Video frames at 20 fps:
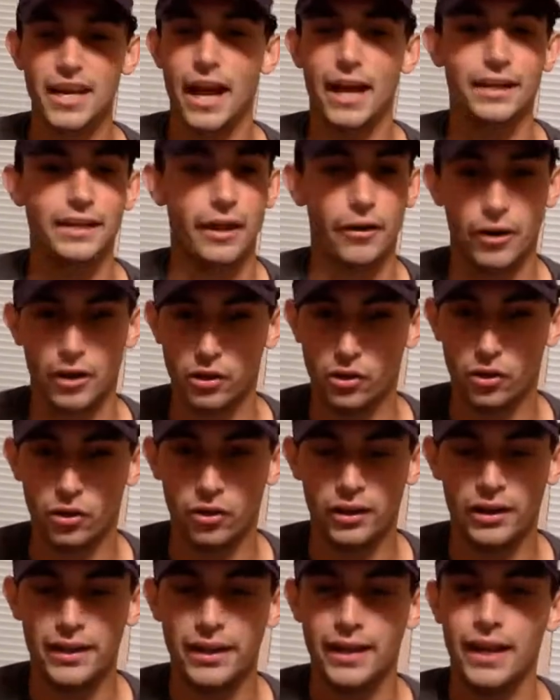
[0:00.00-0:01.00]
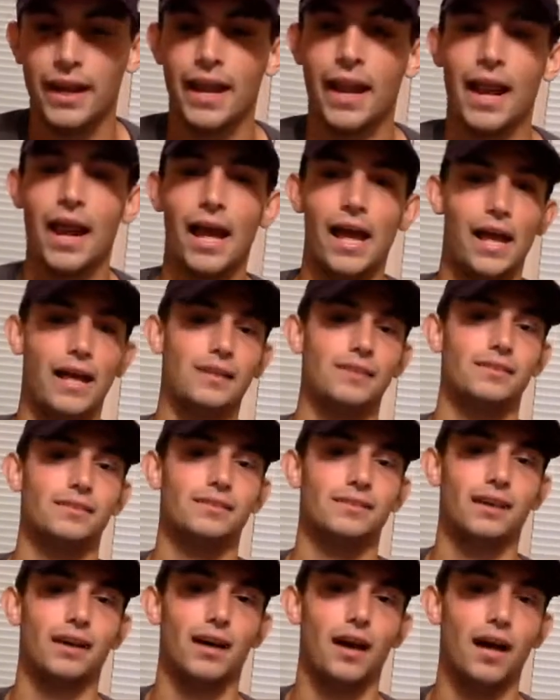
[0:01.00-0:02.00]
had Garrett Cole, and
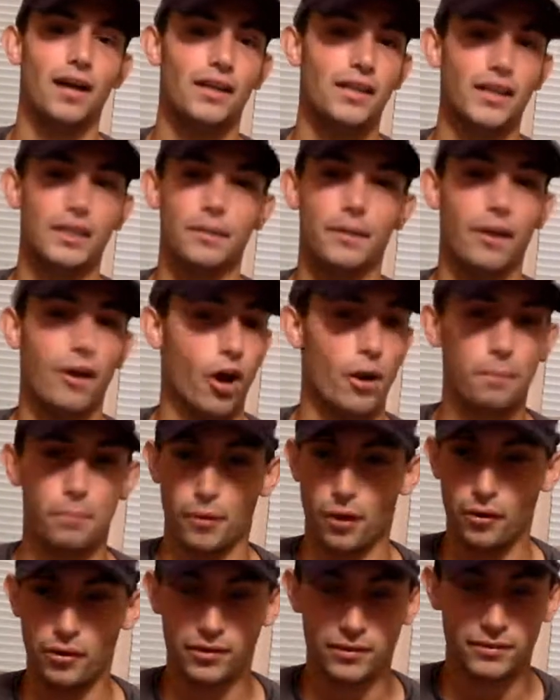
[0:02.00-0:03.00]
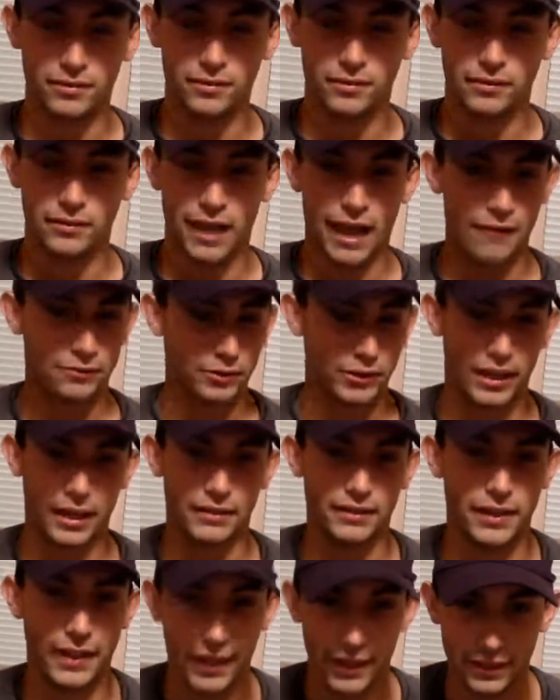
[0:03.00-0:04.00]
I'll tell you, my heart broke after
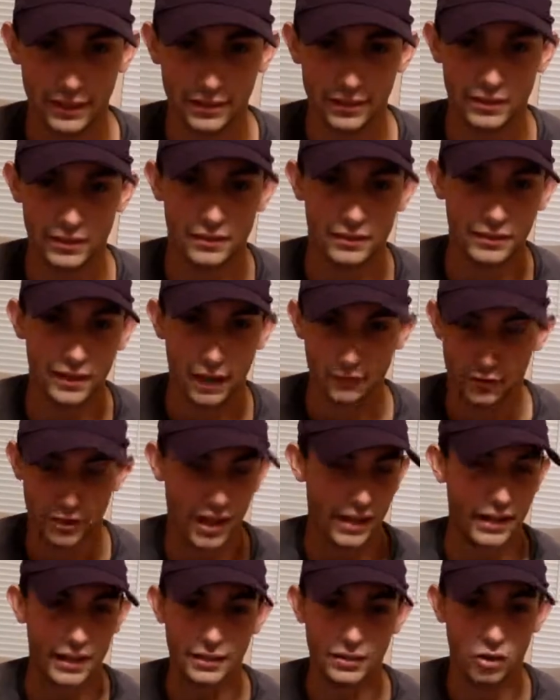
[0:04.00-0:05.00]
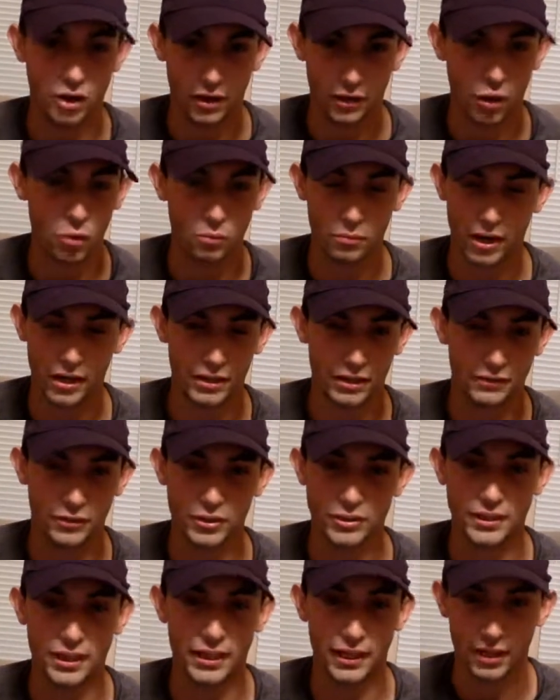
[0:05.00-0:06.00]
that hit in the home run in the
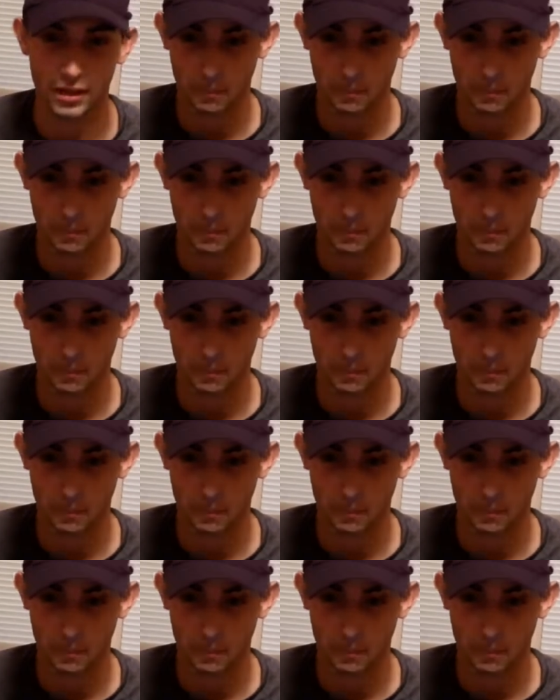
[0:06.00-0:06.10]
first inning.